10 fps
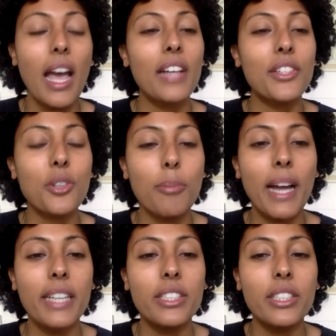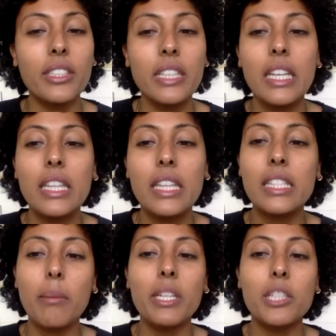As a reminder, this
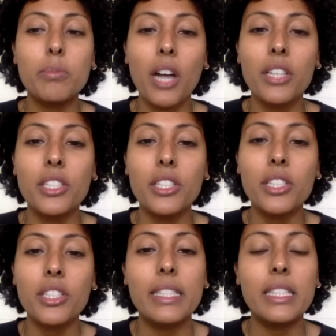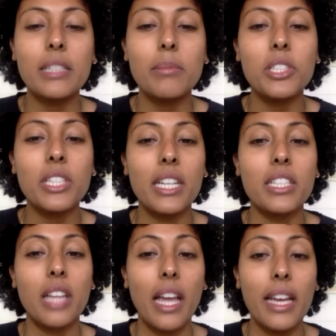summit is brought to you by Systems Change
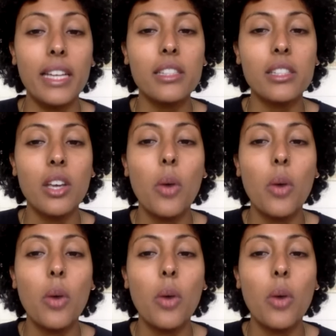Alliance,